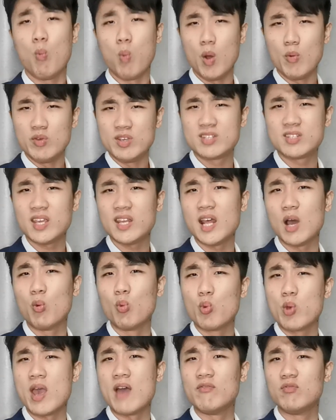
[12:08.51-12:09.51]
when we say that
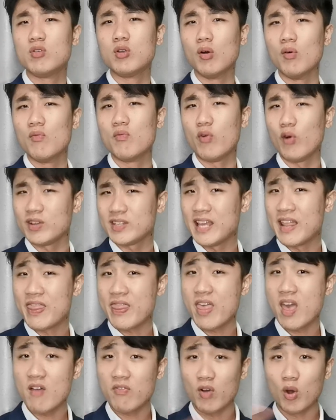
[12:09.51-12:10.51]
we have low voice
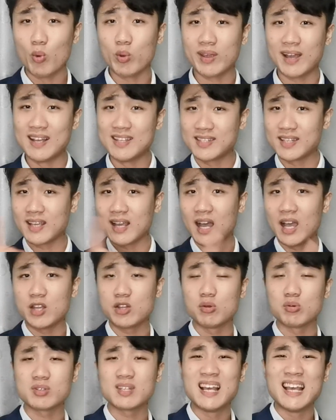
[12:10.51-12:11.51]
and therefore we can't sing
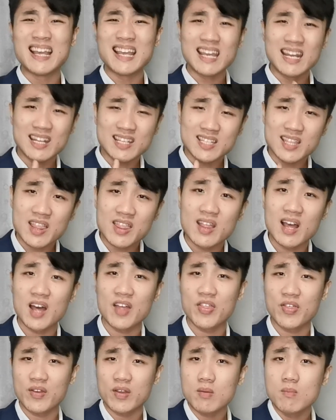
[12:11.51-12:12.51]
high notes, it is
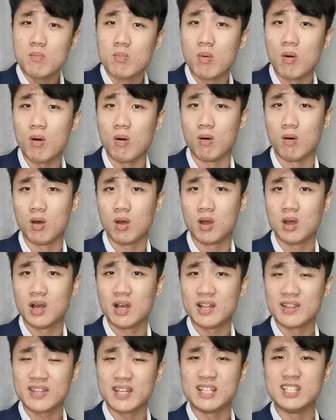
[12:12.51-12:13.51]
nothing more
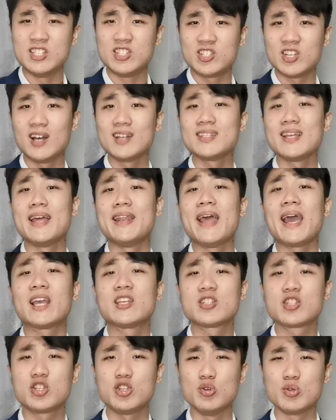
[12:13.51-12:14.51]
than just an
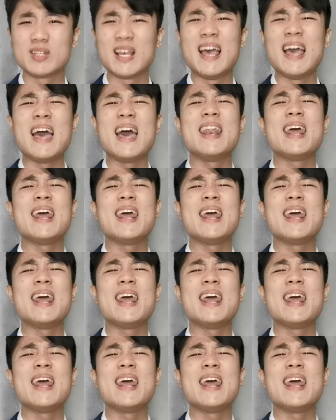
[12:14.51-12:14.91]
excuse.